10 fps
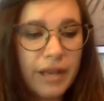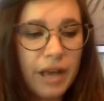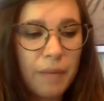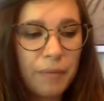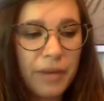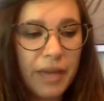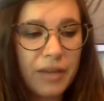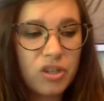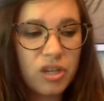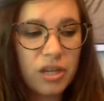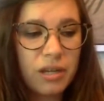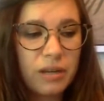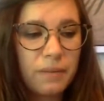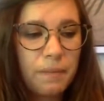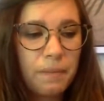
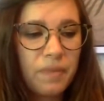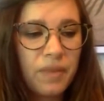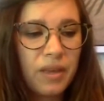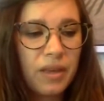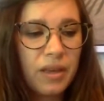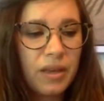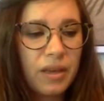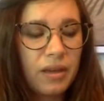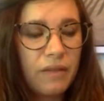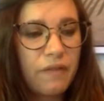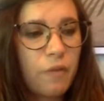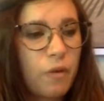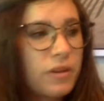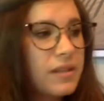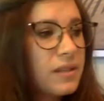comprehension
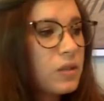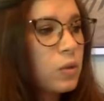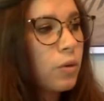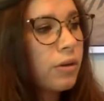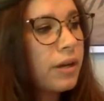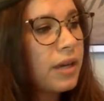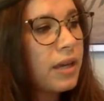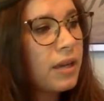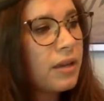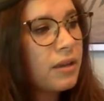for this story,